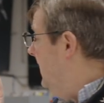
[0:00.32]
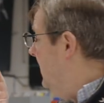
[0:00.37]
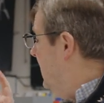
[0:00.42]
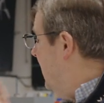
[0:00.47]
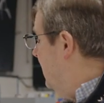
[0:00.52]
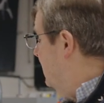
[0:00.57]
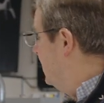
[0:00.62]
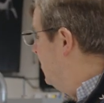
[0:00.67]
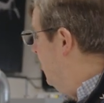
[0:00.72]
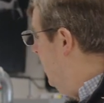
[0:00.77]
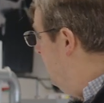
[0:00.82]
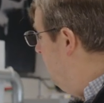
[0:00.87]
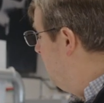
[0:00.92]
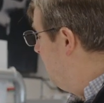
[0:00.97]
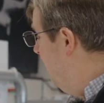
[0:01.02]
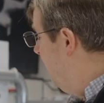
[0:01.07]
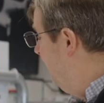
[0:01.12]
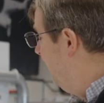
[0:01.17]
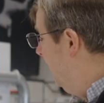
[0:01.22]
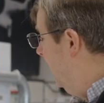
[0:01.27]
Let's talk
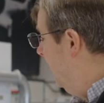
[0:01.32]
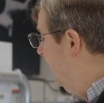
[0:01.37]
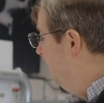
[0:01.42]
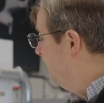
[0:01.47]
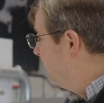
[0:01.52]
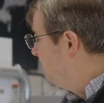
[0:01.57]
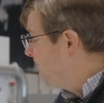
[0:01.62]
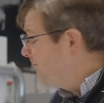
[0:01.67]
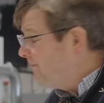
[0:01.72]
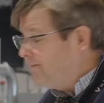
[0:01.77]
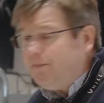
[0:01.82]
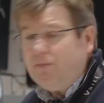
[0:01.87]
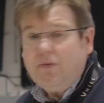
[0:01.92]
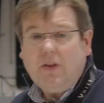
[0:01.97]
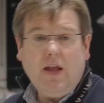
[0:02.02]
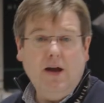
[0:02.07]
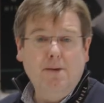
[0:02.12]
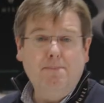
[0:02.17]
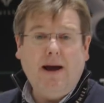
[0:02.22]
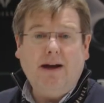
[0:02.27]
briefly
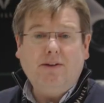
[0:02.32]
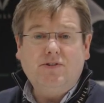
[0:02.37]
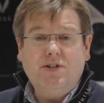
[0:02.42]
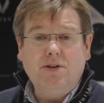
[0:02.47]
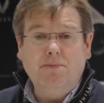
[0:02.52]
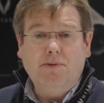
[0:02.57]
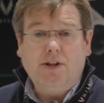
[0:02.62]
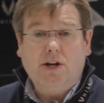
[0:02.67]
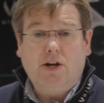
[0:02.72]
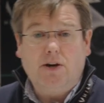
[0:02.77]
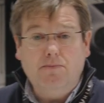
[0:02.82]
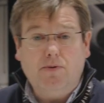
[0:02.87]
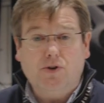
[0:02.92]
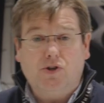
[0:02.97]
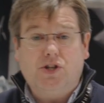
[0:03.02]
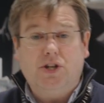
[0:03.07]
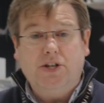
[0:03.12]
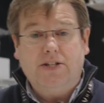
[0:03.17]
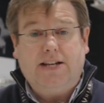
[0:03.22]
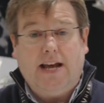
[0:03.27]
about some of the
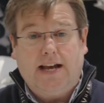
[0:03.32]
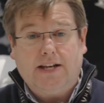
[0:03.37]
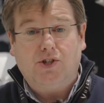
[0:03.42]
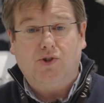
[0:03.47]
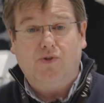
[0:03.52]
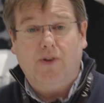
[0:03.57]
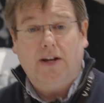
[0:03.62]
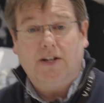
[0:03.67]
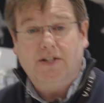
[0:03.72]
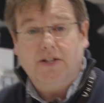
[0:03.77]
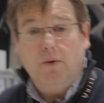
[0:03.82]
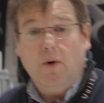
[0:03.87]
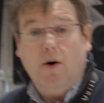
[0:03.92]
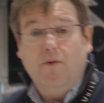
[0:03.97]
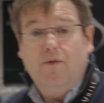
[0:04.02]
combustion test rigs. So